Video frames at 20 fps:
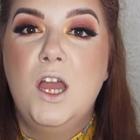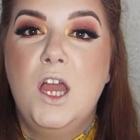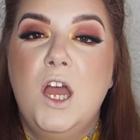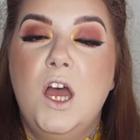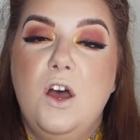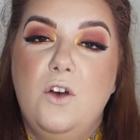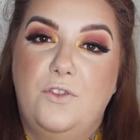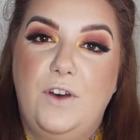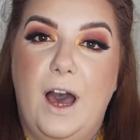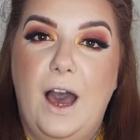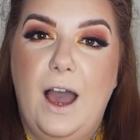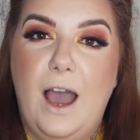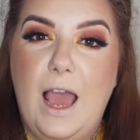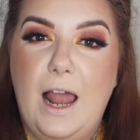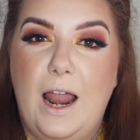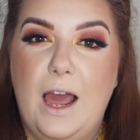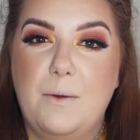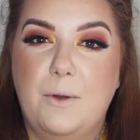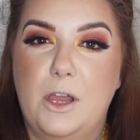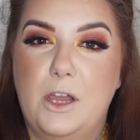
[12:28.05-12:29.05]
For
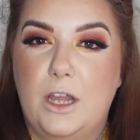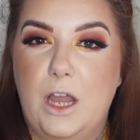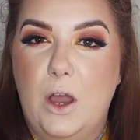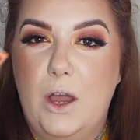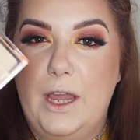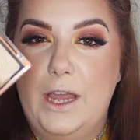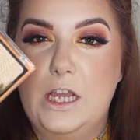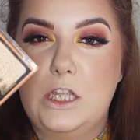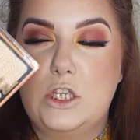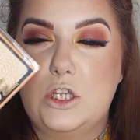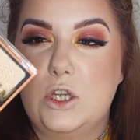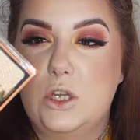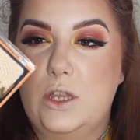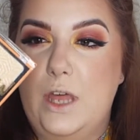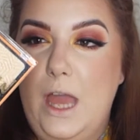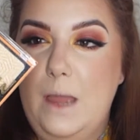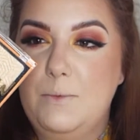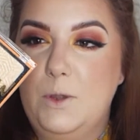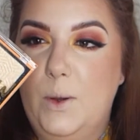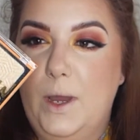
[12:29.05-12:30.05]
highlight, I'm going to go into the
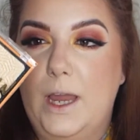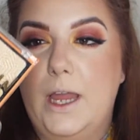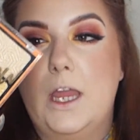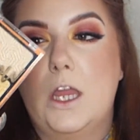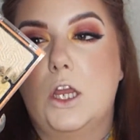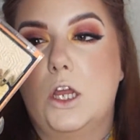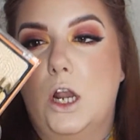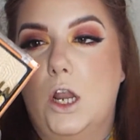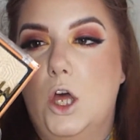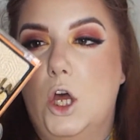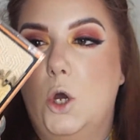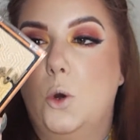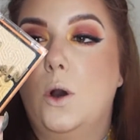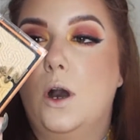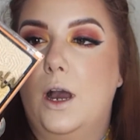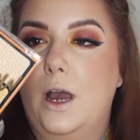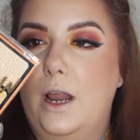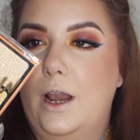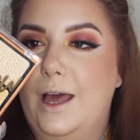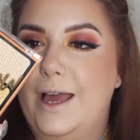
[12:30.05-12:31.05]
MUA Glow
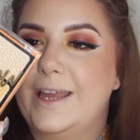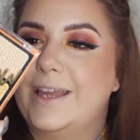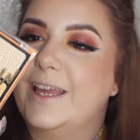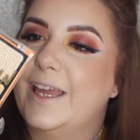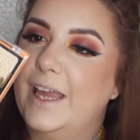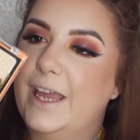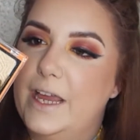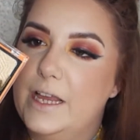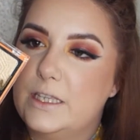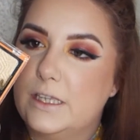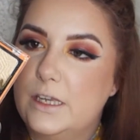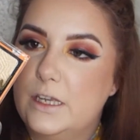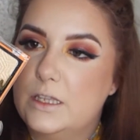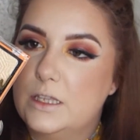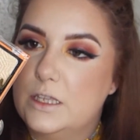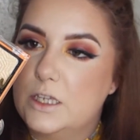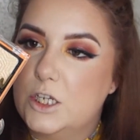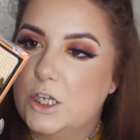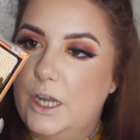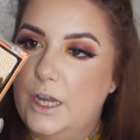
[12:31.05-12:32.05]
Highlight Kit in
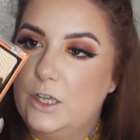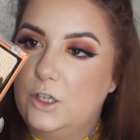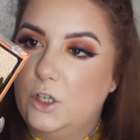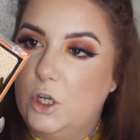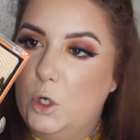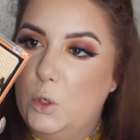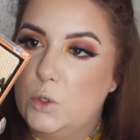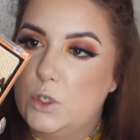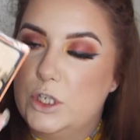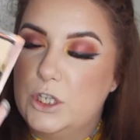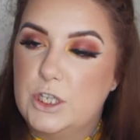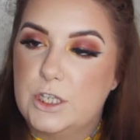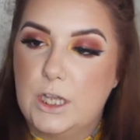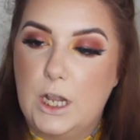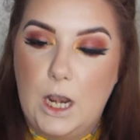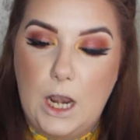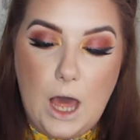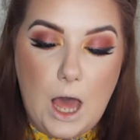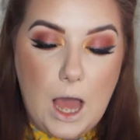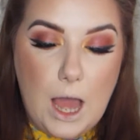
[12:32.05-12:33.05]
the shade Golden
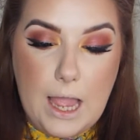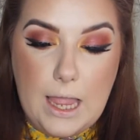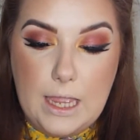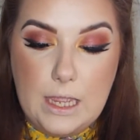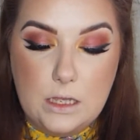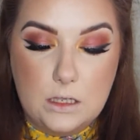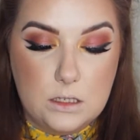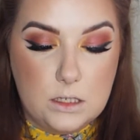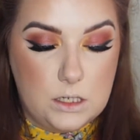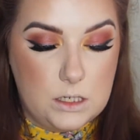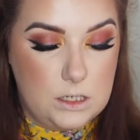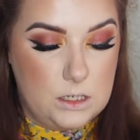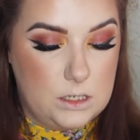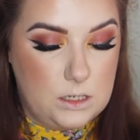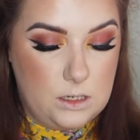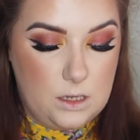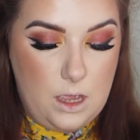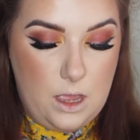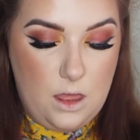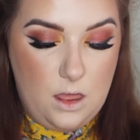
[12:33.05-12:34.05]
Delight.
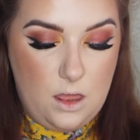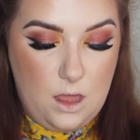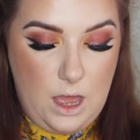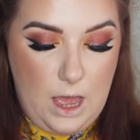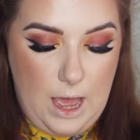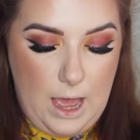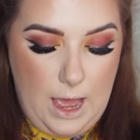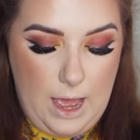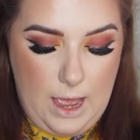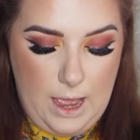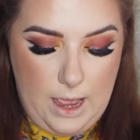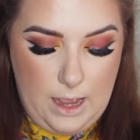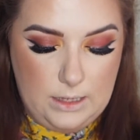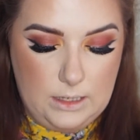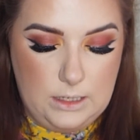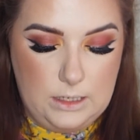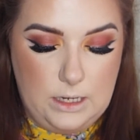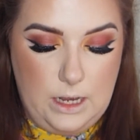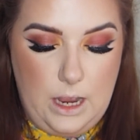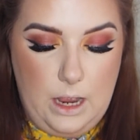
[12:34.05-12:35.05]

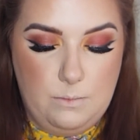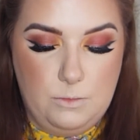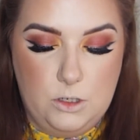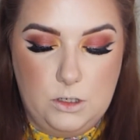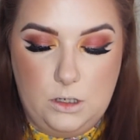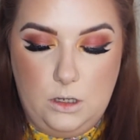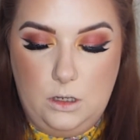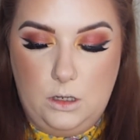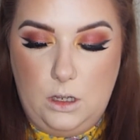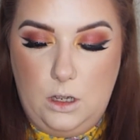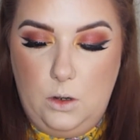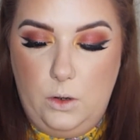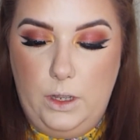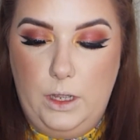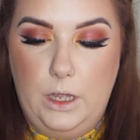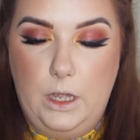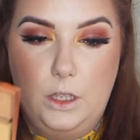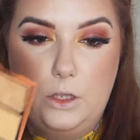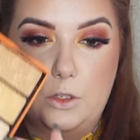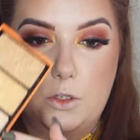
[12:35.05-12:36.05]
And I'm just going to go
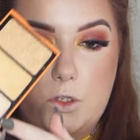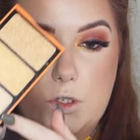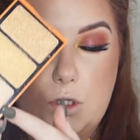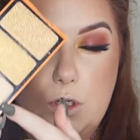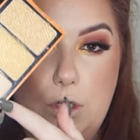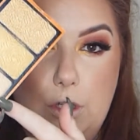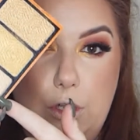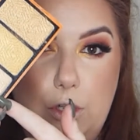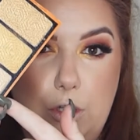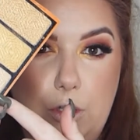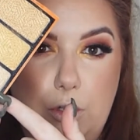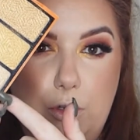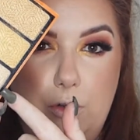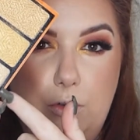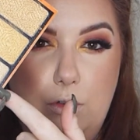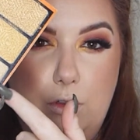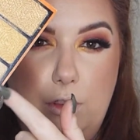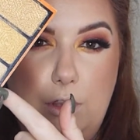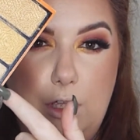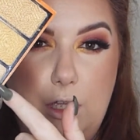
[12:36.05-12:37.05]
into
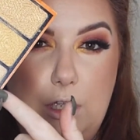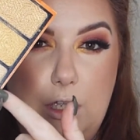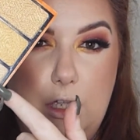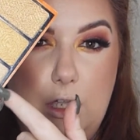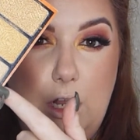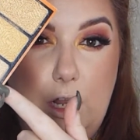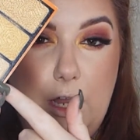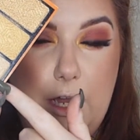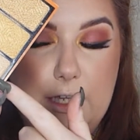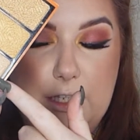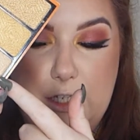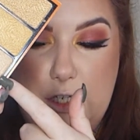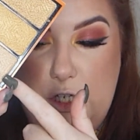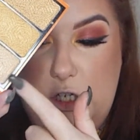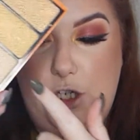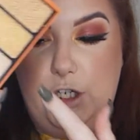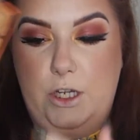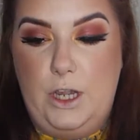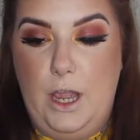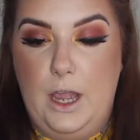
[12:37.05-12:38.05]
the lighter
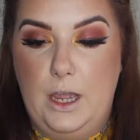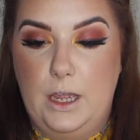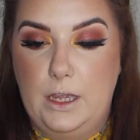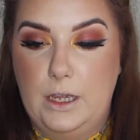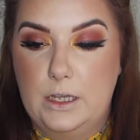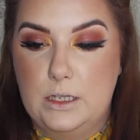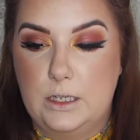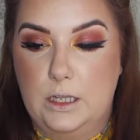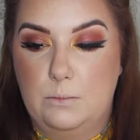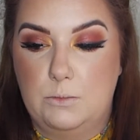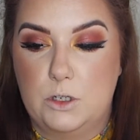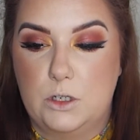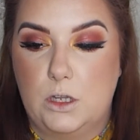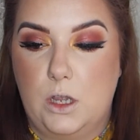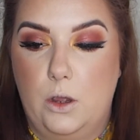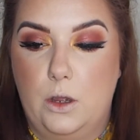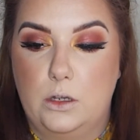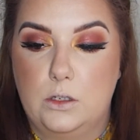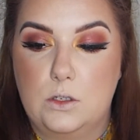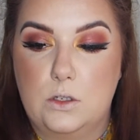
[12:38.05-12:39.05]
shade. I'm just
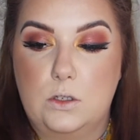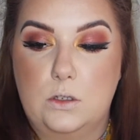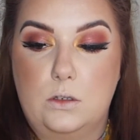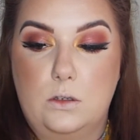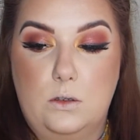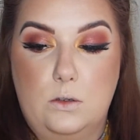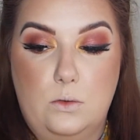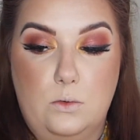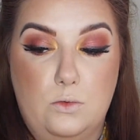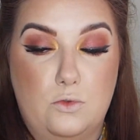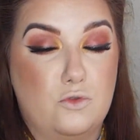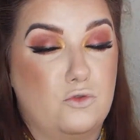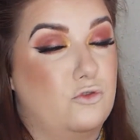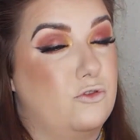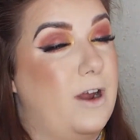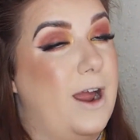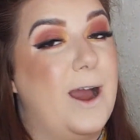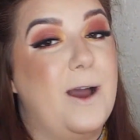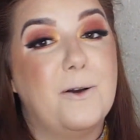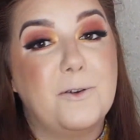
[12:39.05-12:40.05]
going to
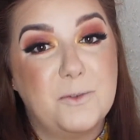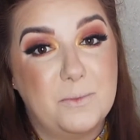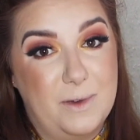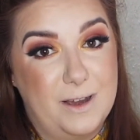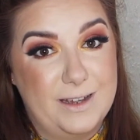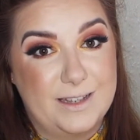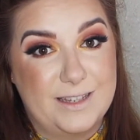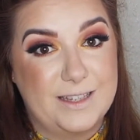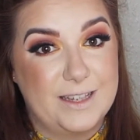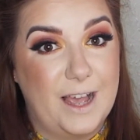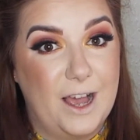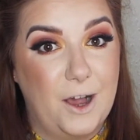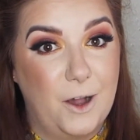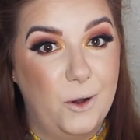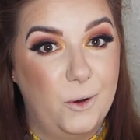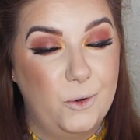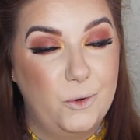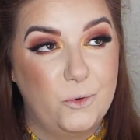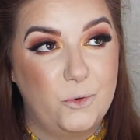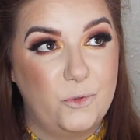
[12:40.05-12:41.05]
drown
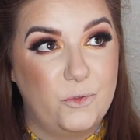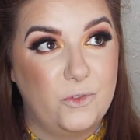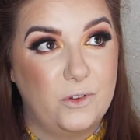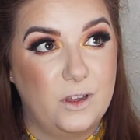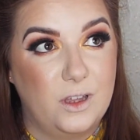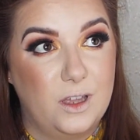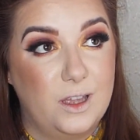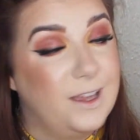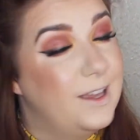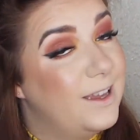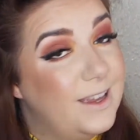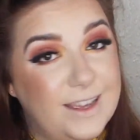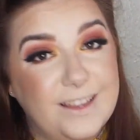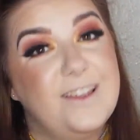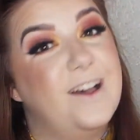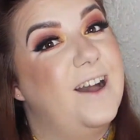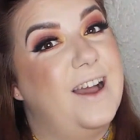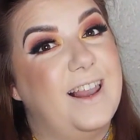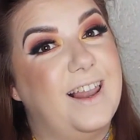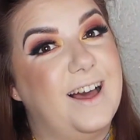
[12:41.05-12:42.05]
myself in
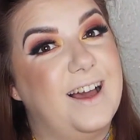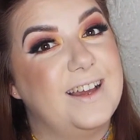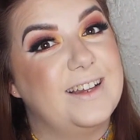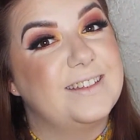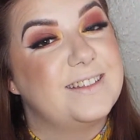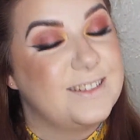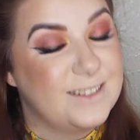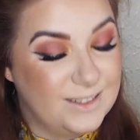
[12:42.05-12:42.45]
highlight.